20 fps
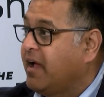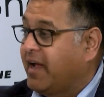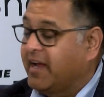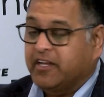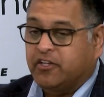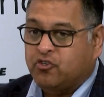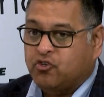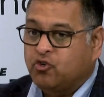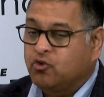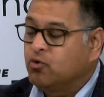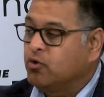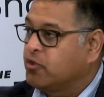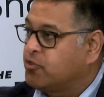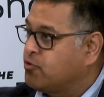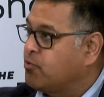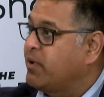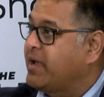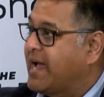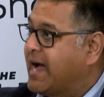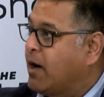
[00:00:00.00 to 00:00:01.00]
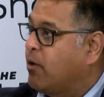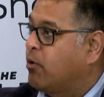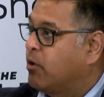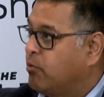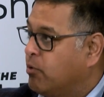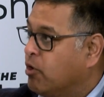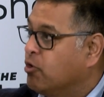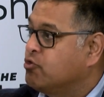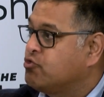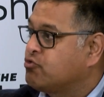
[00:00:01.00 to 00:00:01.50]
a two to three hour
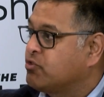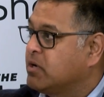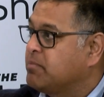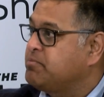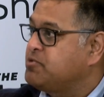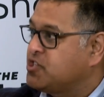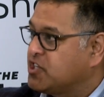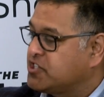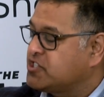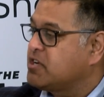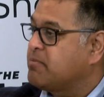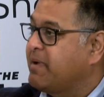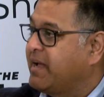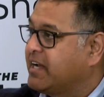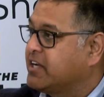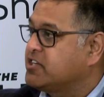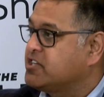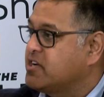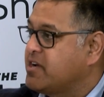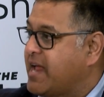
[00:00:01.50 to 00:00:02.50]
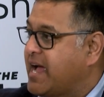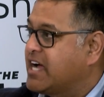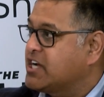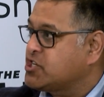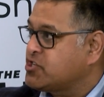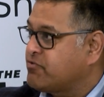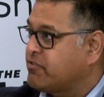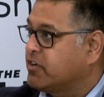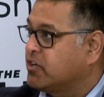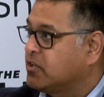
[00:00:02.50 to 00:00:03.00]
road trip just to make it to
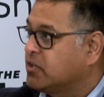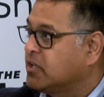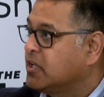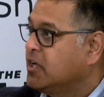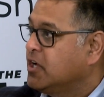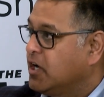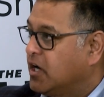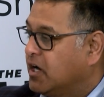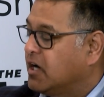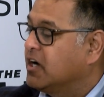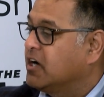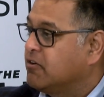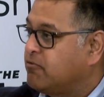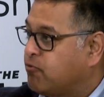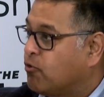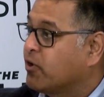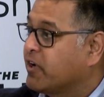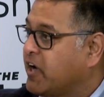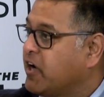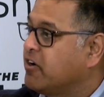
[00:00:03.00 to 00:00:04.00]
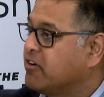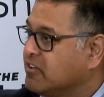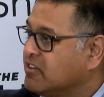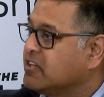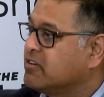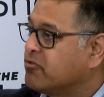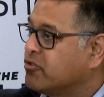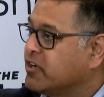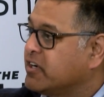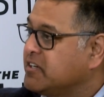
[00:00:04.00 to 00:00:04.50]
Nashville uh, for care
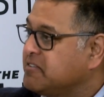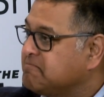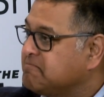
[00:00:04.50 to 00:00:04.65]
delivery.